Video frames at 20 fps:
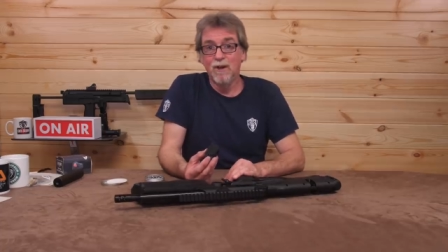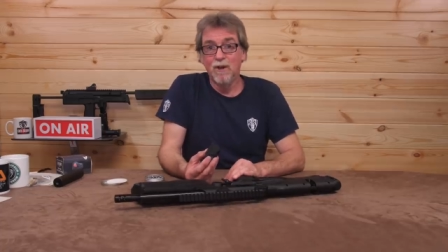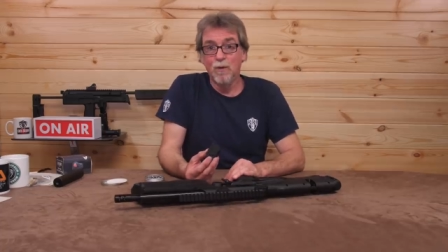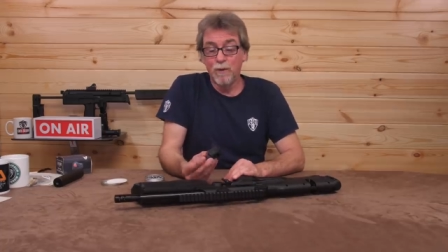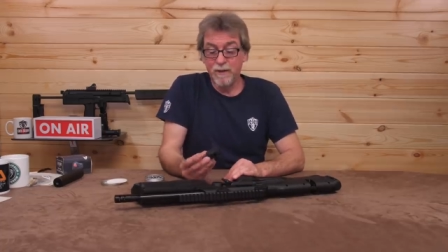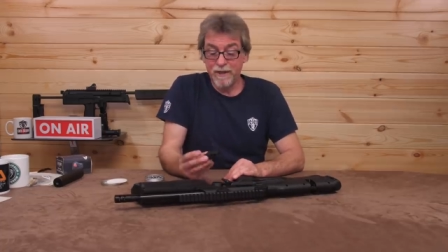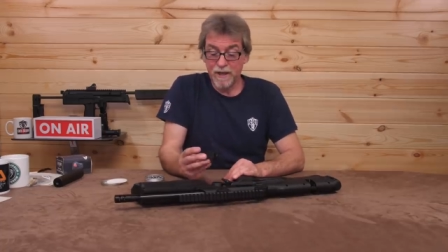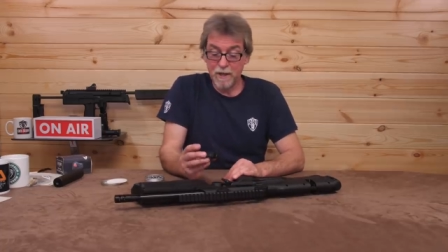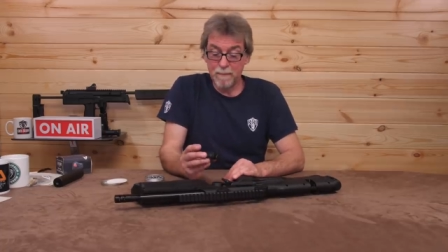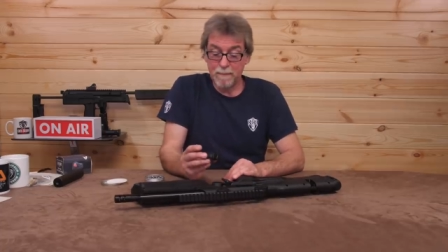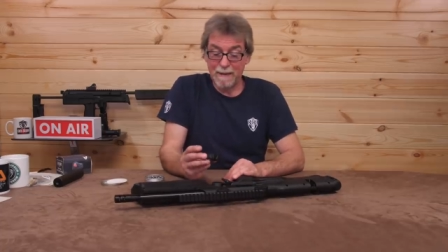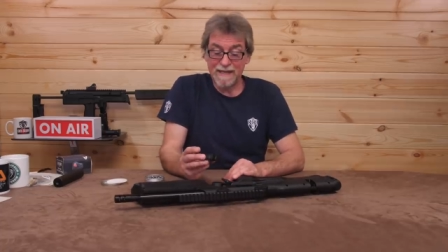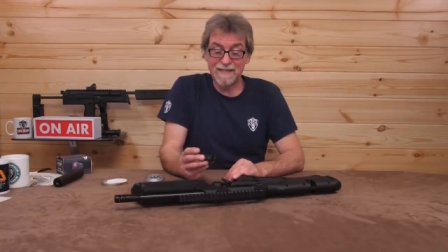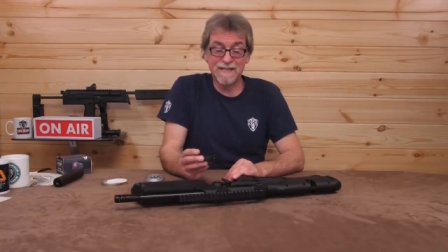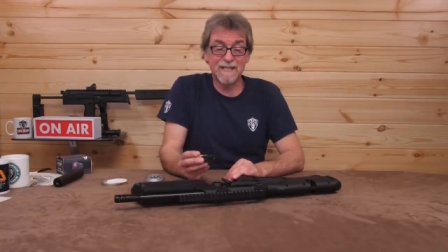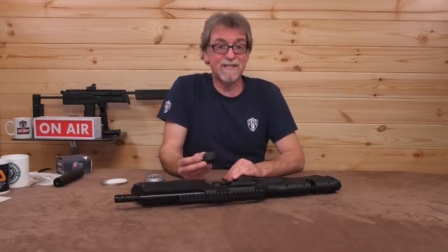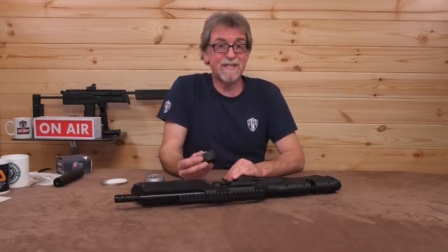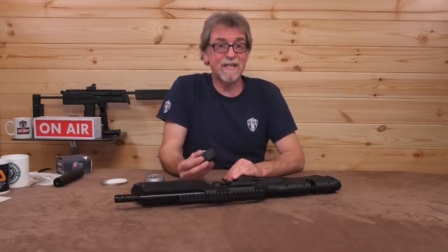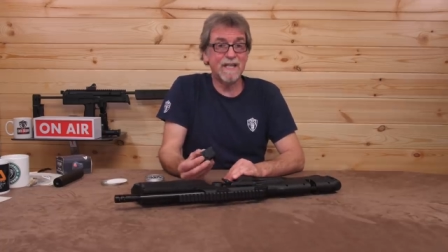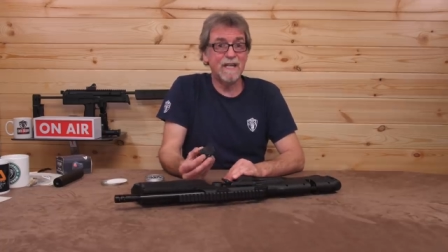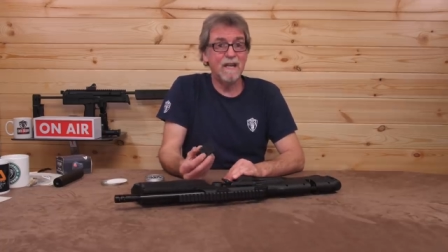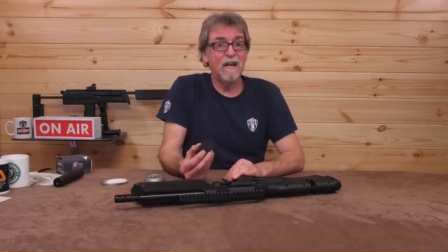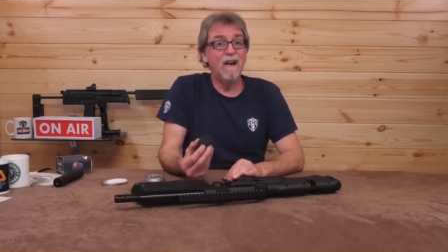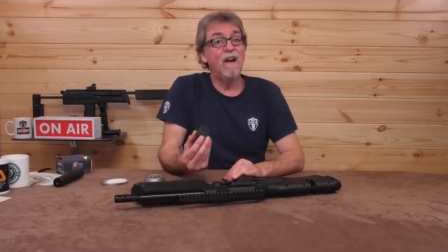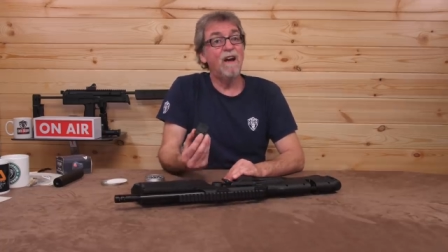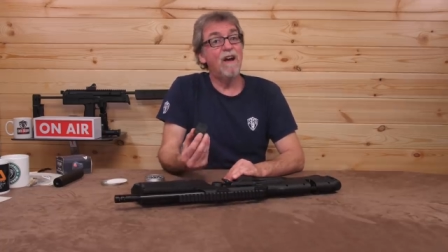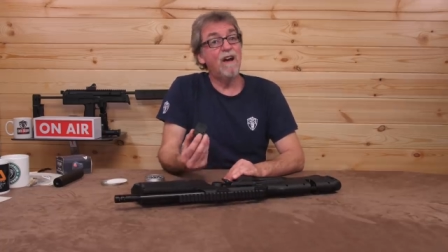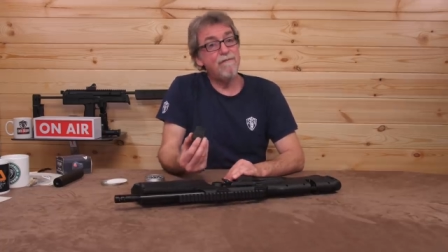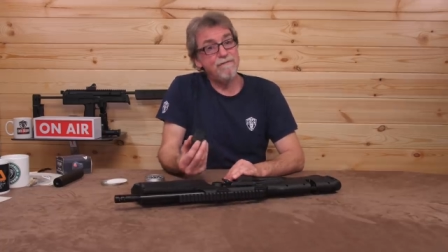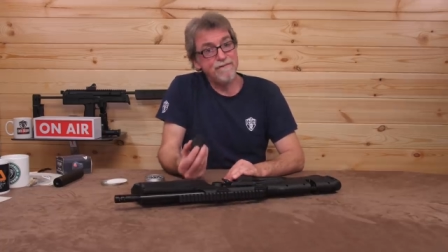with a capacity
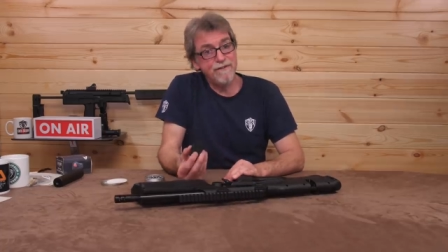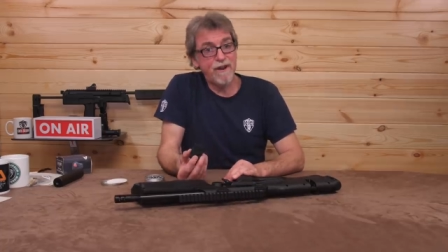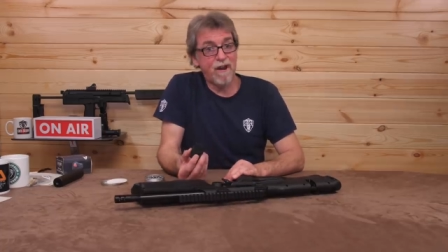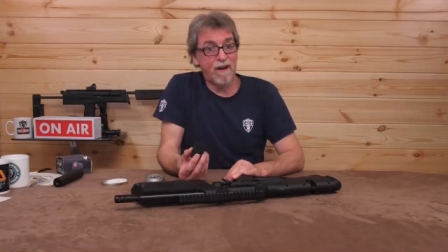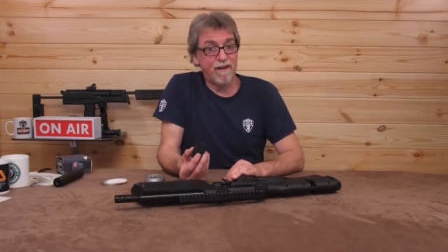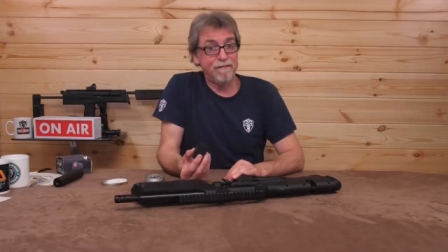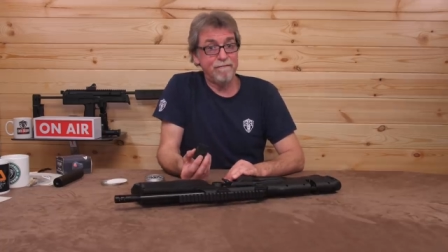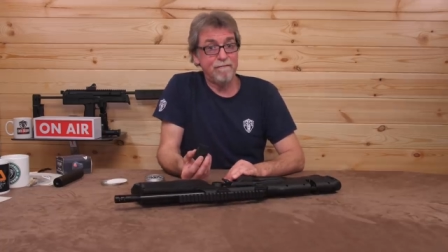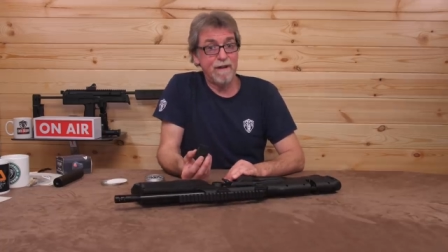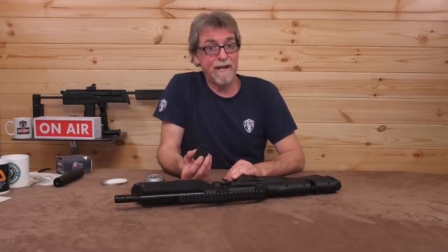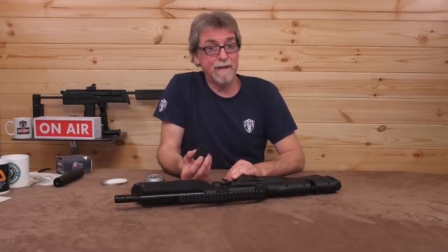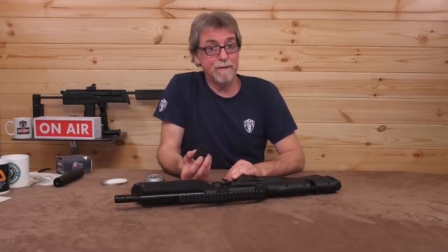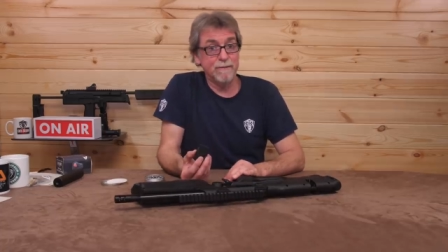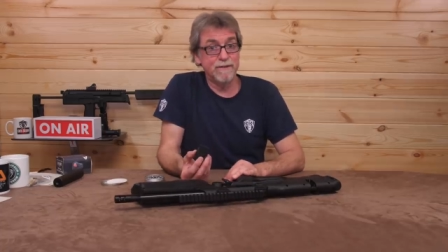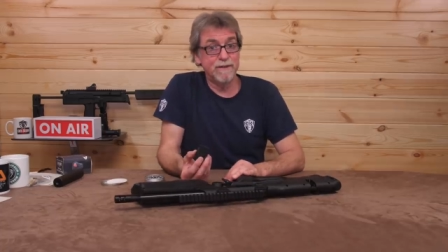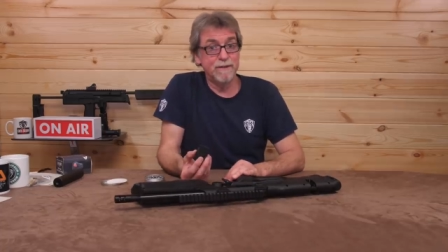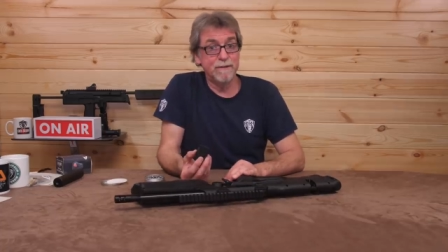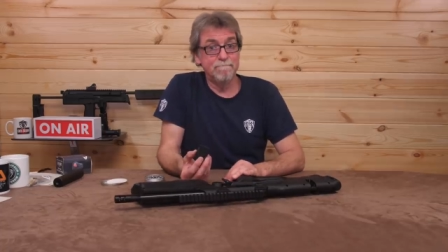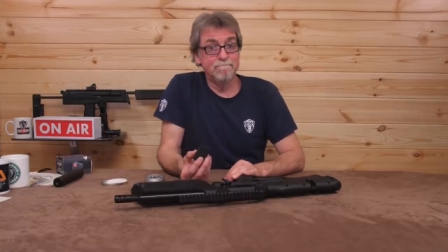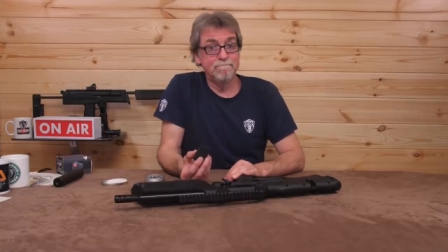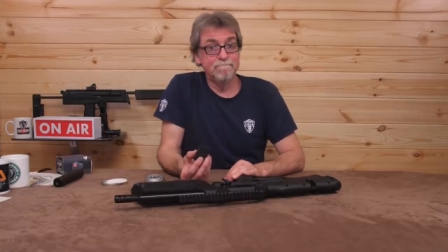of 9 rounds.